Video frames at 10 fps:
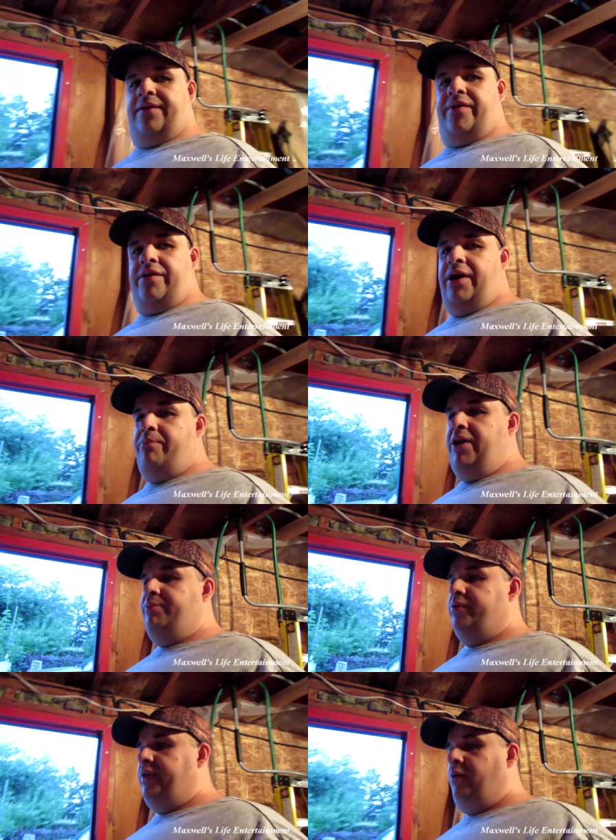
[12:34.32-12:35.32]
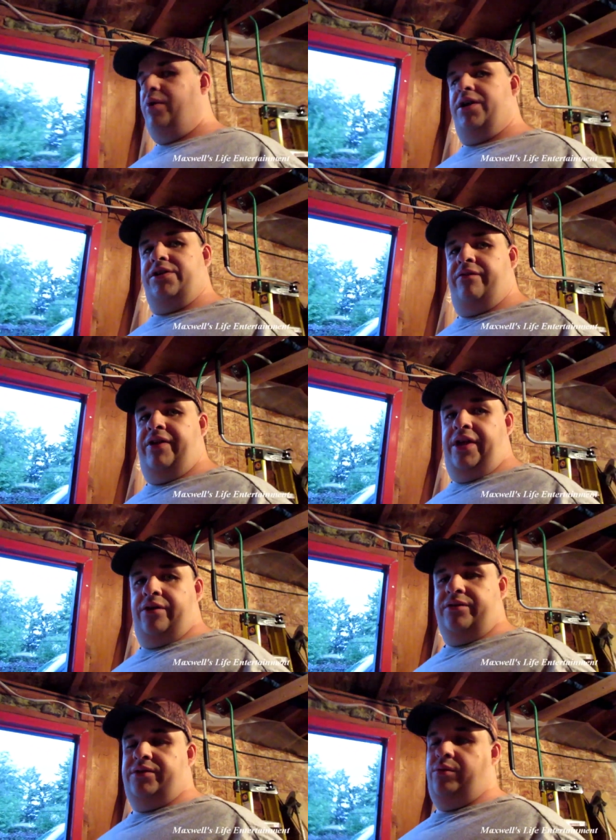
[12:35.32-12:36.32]
seven or eight people that watch the
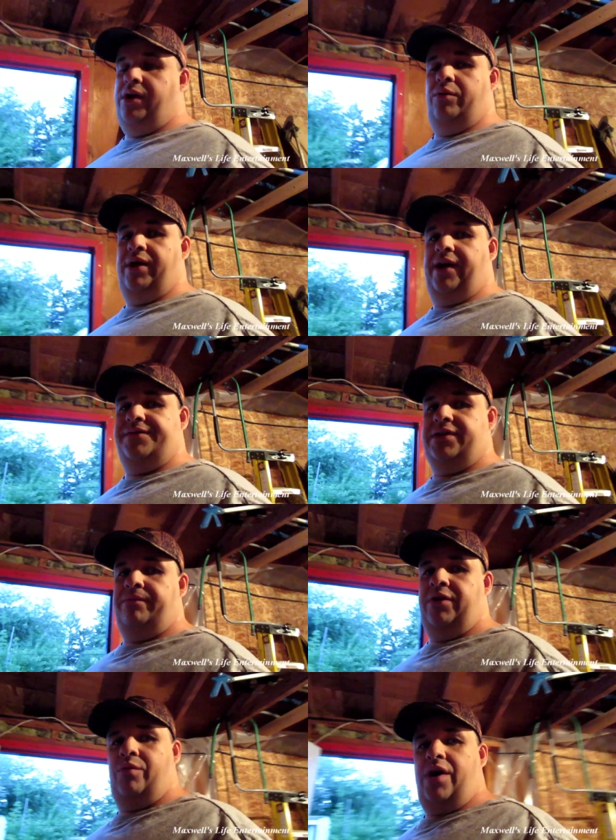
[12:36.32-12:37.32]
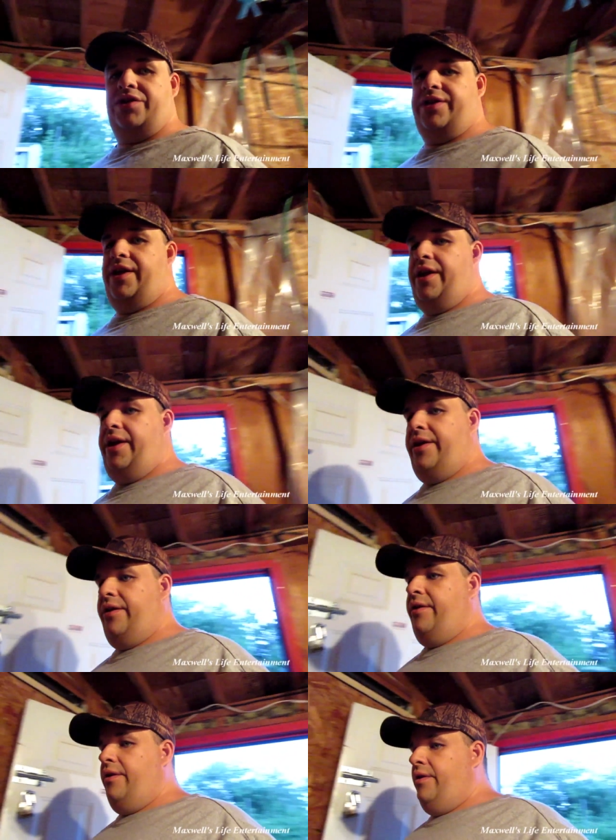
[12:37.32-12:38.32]
videos, well, will have something to watch that night